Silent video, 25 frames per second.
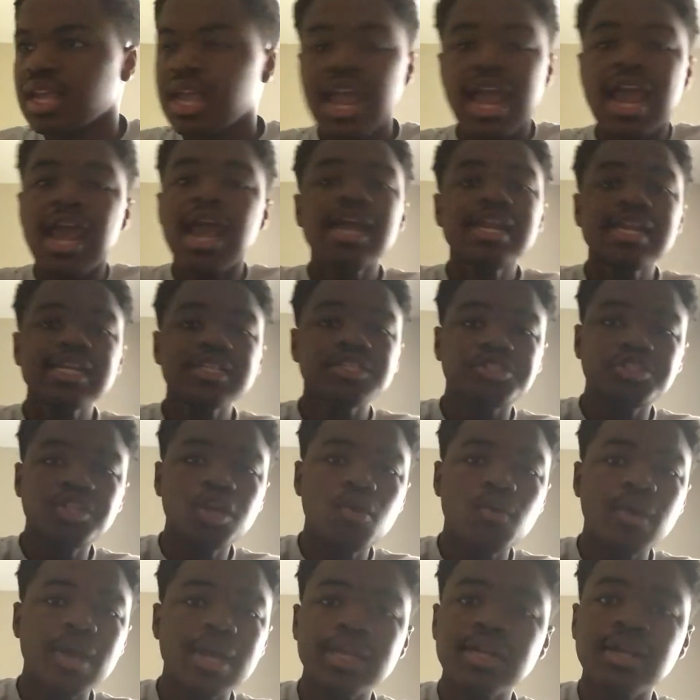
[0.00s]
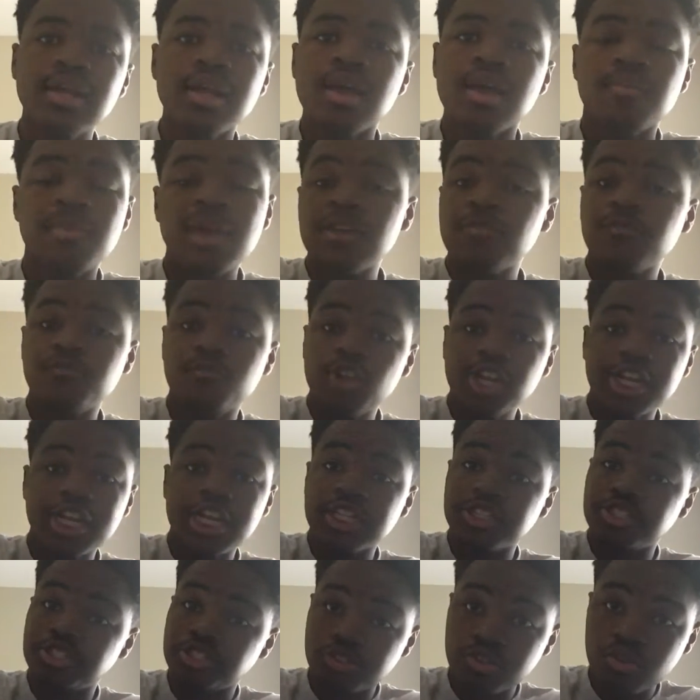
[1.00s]
And it's doing my
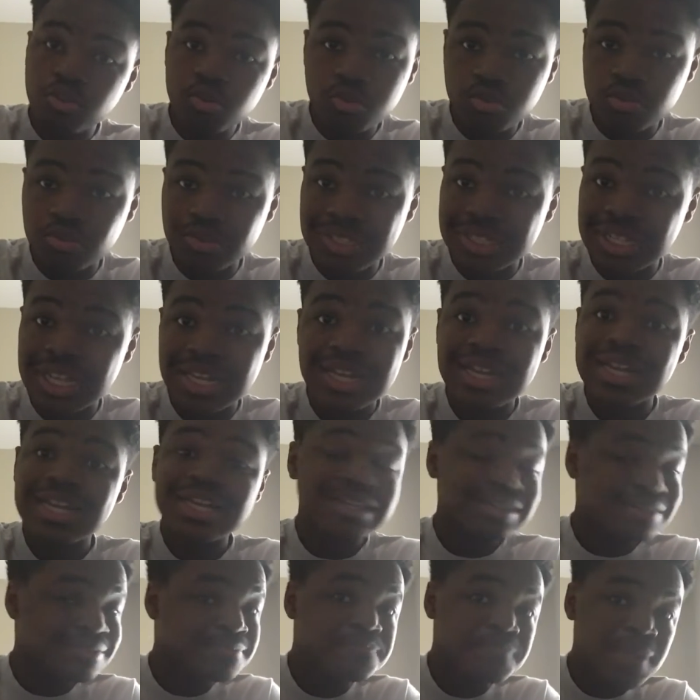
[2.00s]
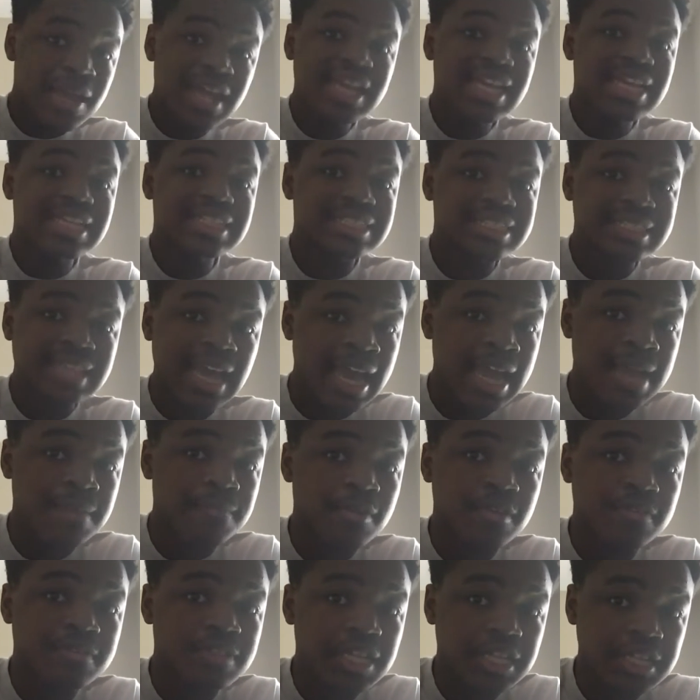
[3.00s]
freaking school's biggest
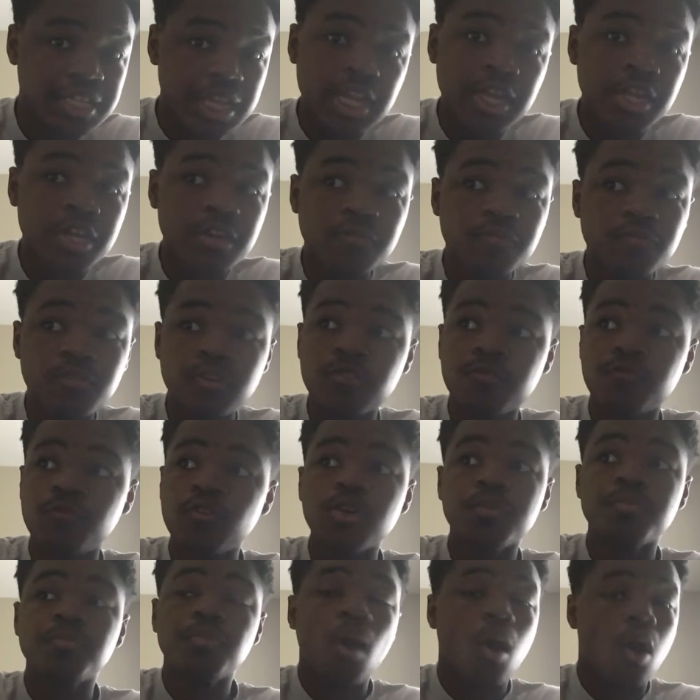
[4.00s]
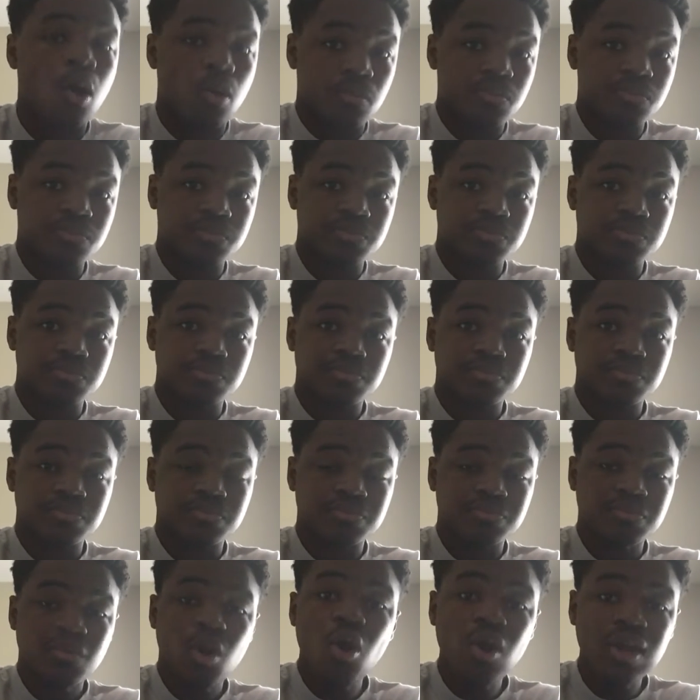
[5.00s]
game of the year for football
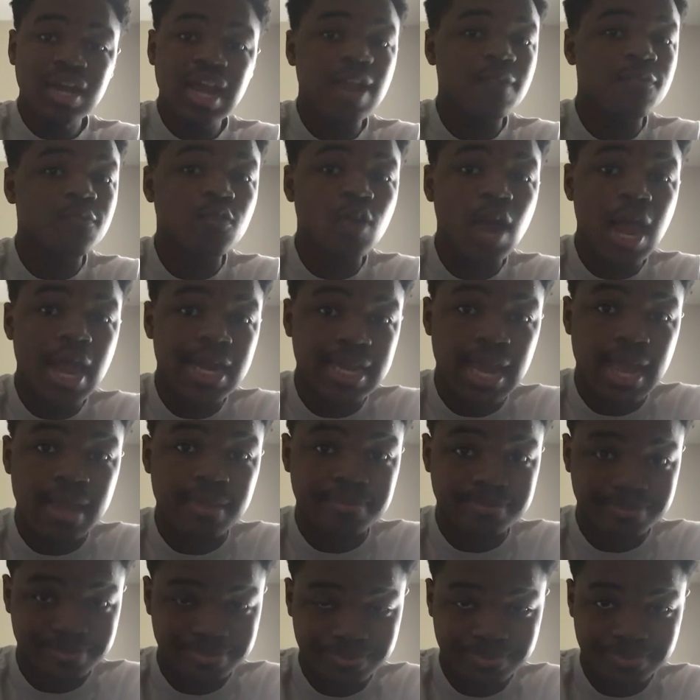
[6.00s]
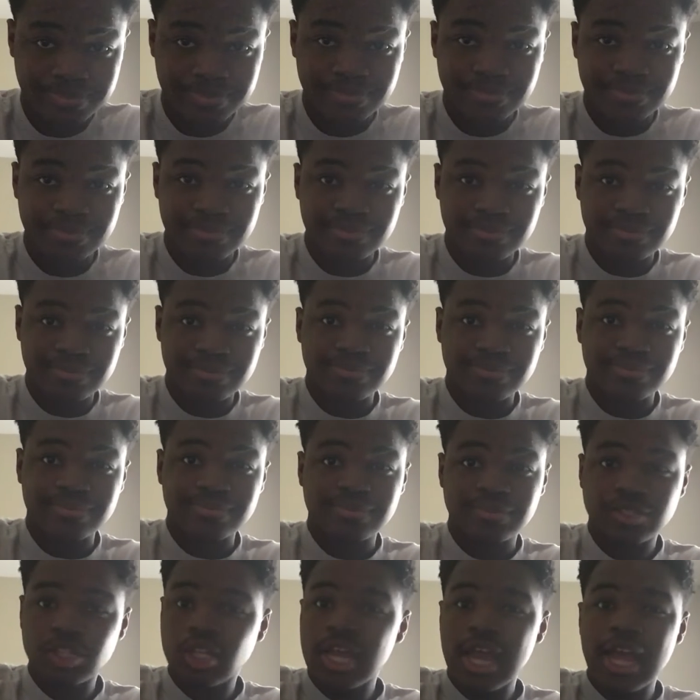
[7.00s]
on that Friday.
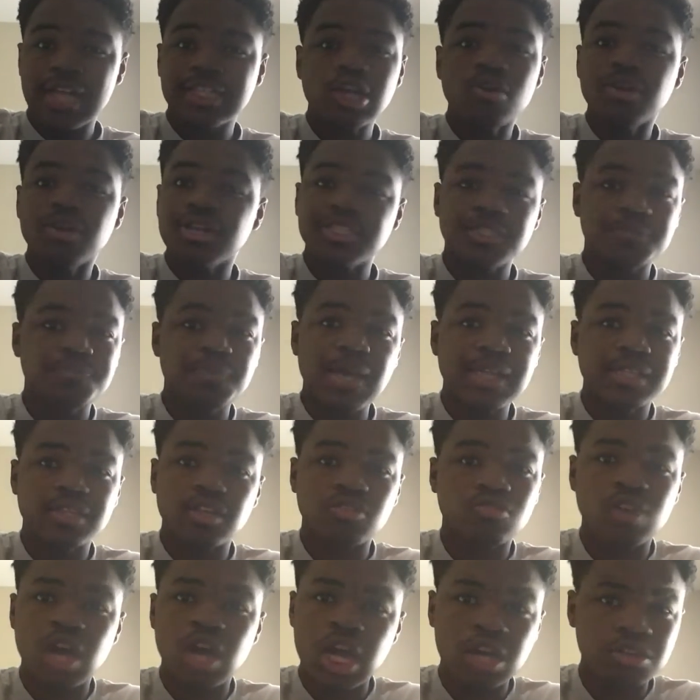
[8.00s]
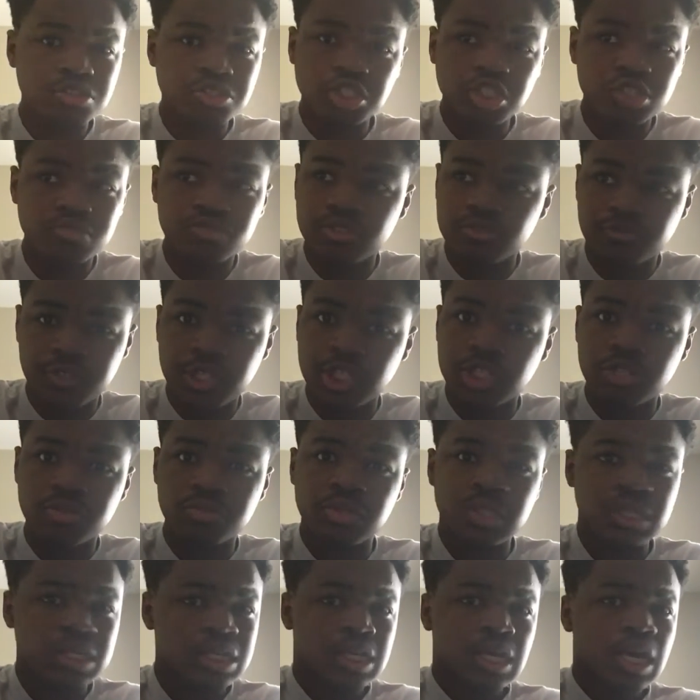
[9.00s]
So yeah, don't expect the Crown Jewel
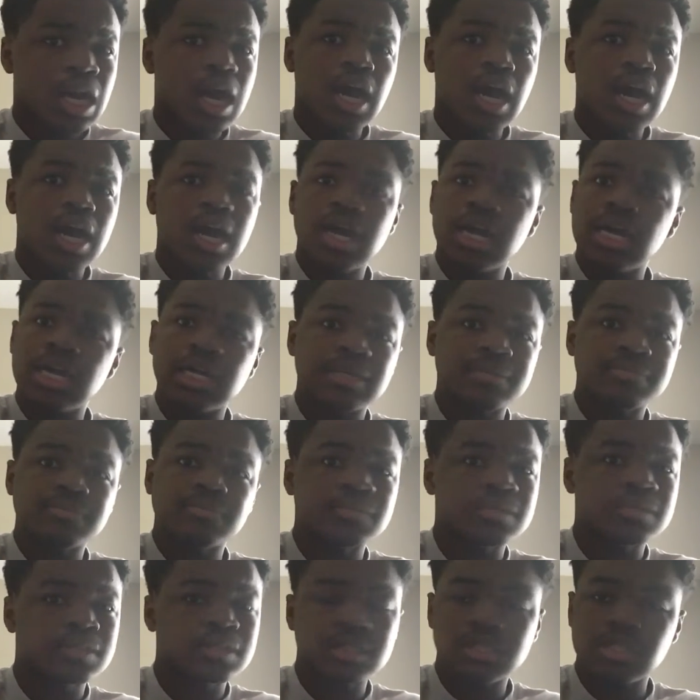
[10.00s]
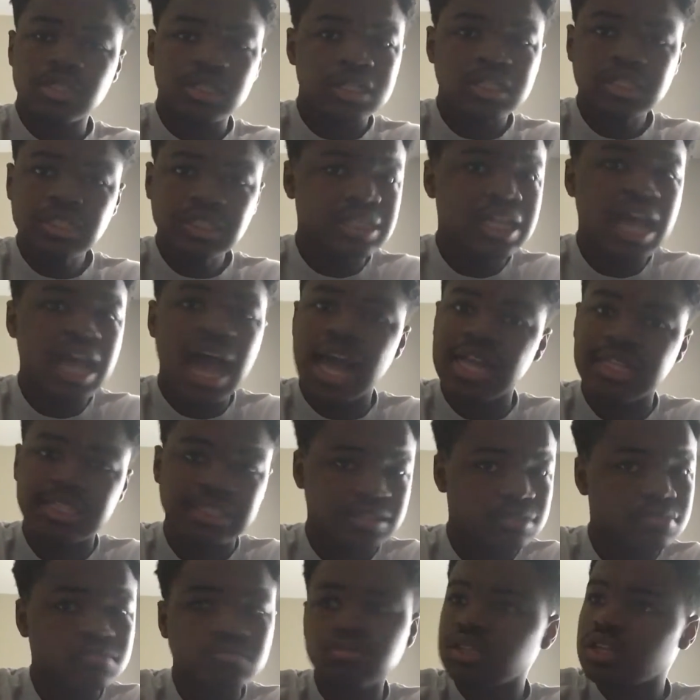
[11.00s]
review not
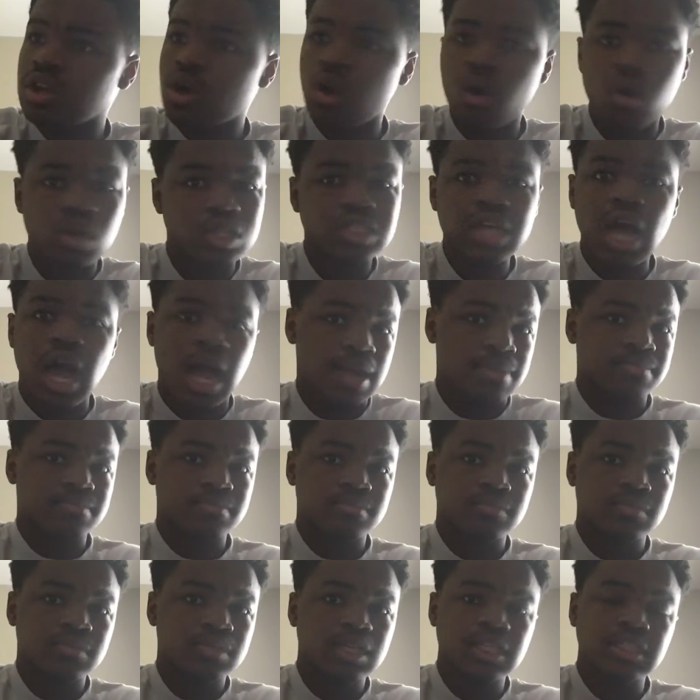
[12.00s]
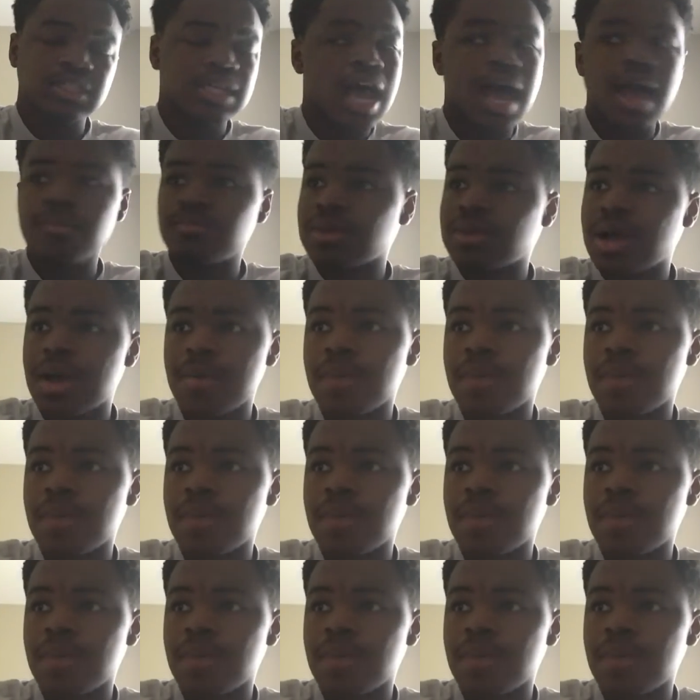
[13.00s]
on time, because I